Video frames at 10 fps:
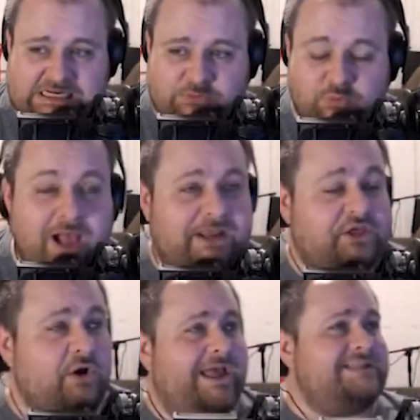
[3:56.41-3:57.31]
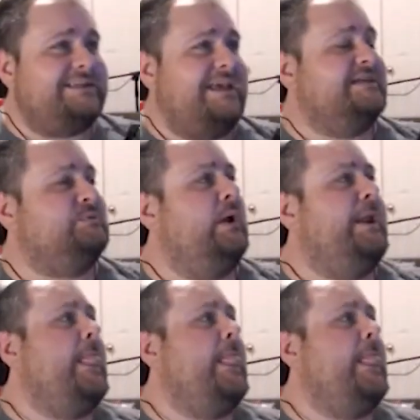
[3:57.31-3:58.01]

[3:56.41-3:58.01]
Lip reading: Romney, go ahead and take this one.